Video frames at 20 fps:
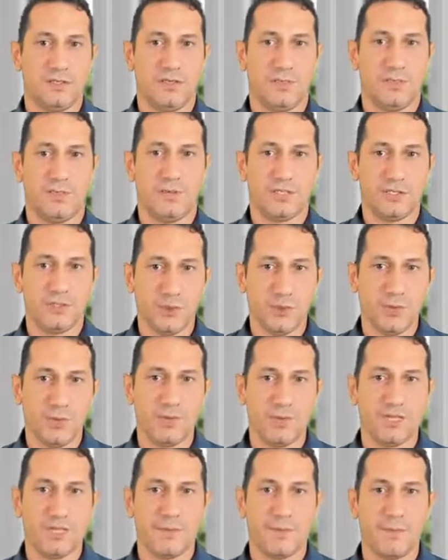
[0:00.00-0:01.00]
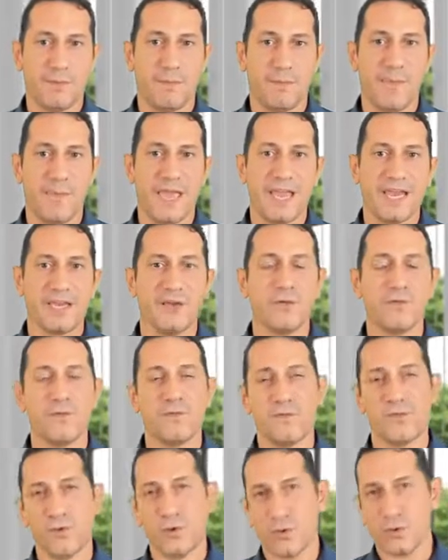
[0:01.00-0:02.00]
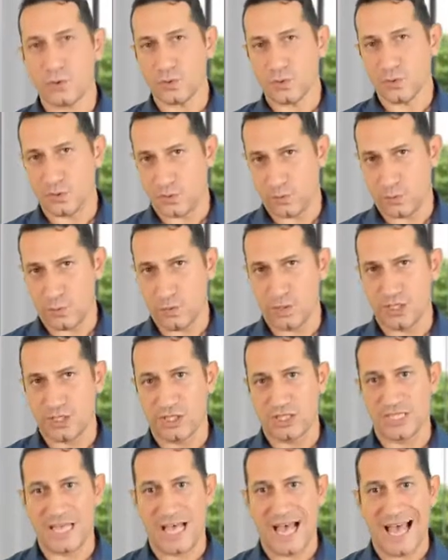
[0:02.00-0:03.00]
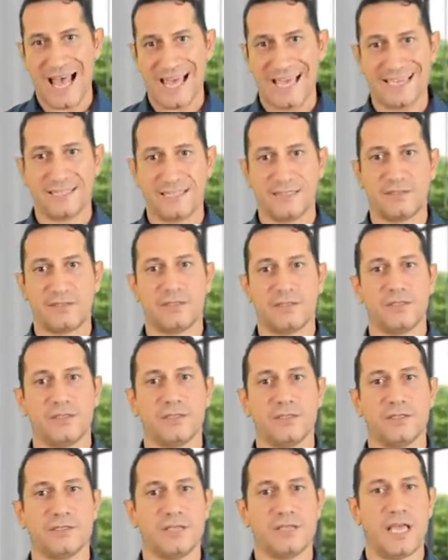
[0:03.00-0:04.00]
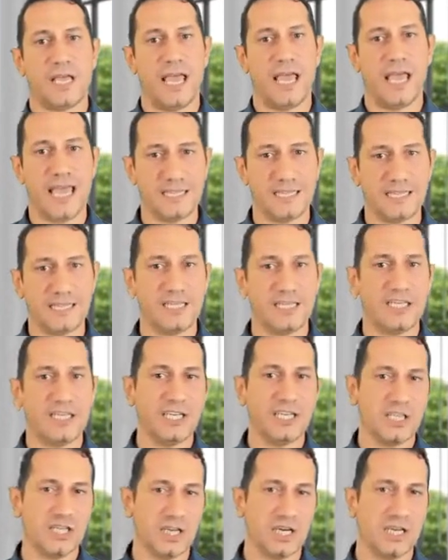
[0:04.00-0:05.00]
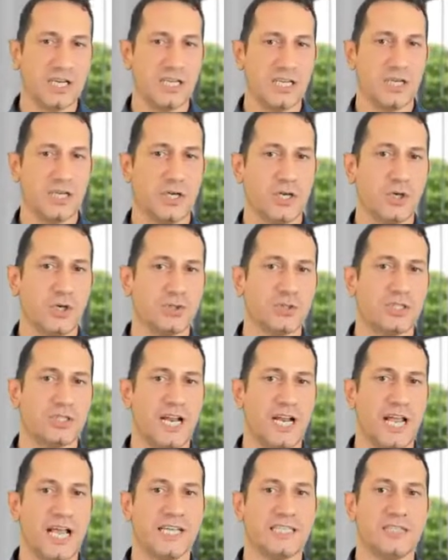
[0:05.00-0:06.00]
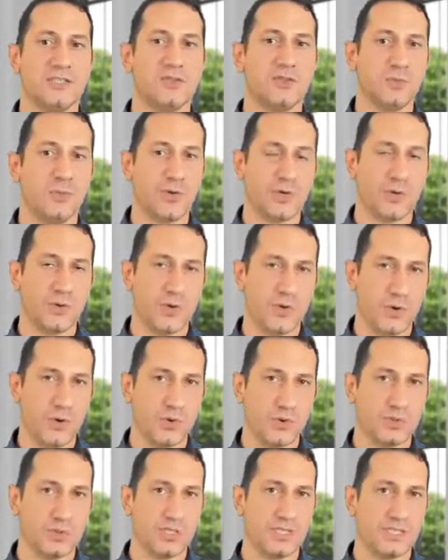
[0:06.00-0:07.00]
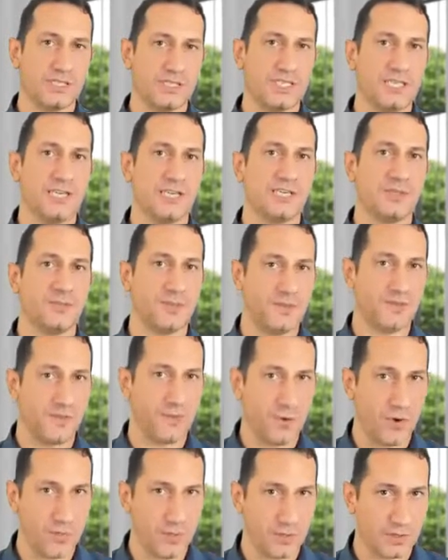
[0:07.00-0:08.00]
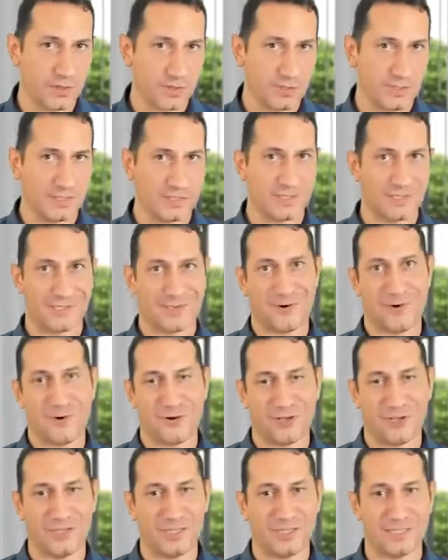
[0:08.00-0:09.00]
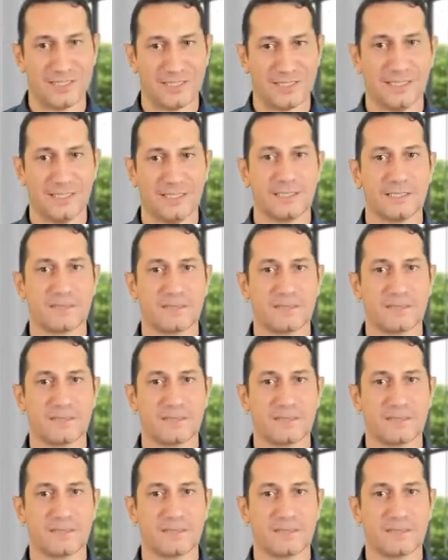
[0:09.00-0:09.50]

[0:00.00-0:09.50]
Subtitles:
presumably many of those which died had initially contracted tuberculosis years before, because this is a chronic disease.